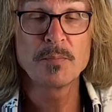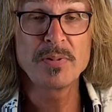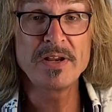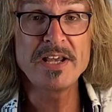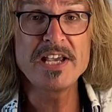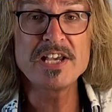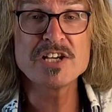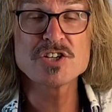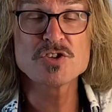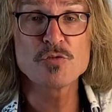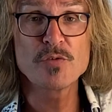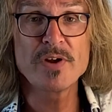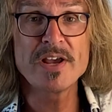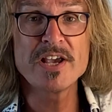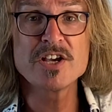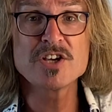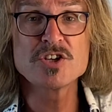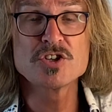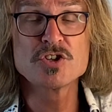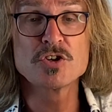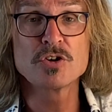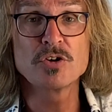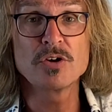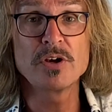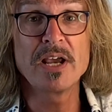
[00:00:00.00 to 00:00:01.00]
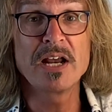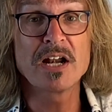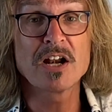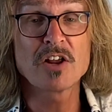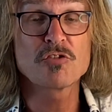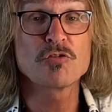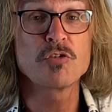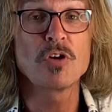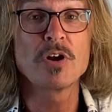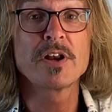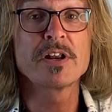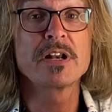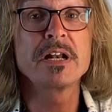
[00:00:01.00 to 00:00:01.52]
please raise your
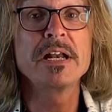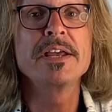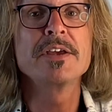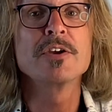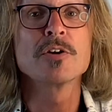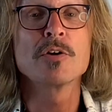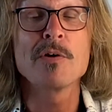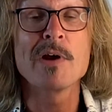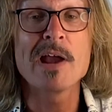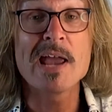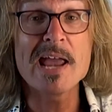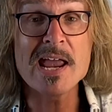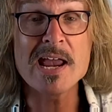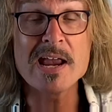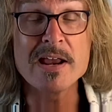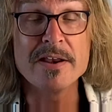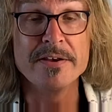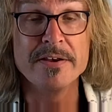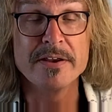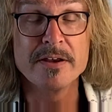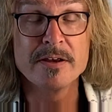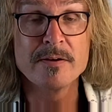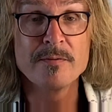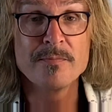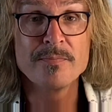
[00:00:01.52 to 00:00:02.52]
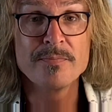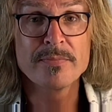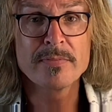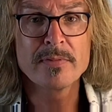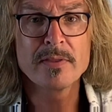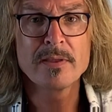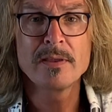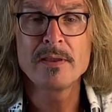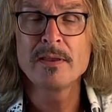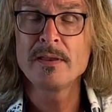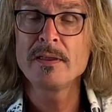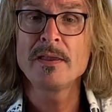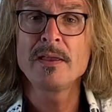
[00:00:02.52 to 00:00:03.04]
hand.
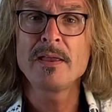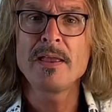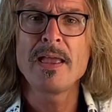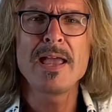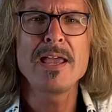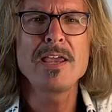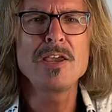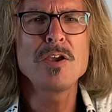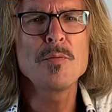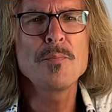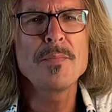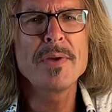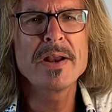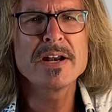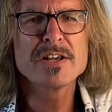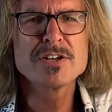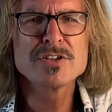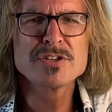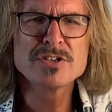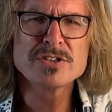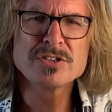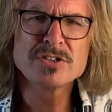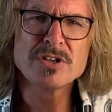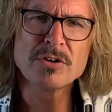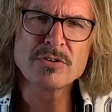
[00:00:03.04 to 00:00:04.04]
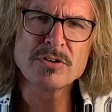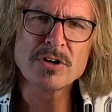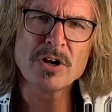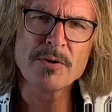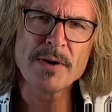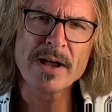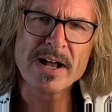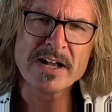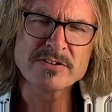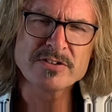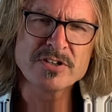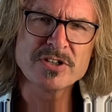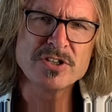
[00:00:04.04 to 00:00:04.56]
And your managers don't know
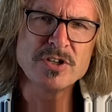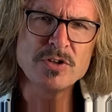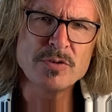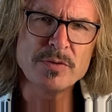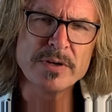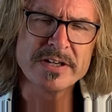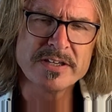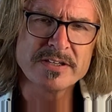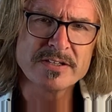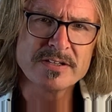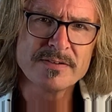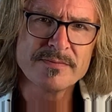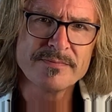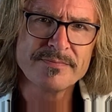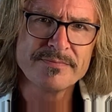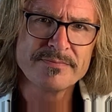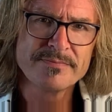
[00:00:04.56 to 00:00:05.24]
how to do it.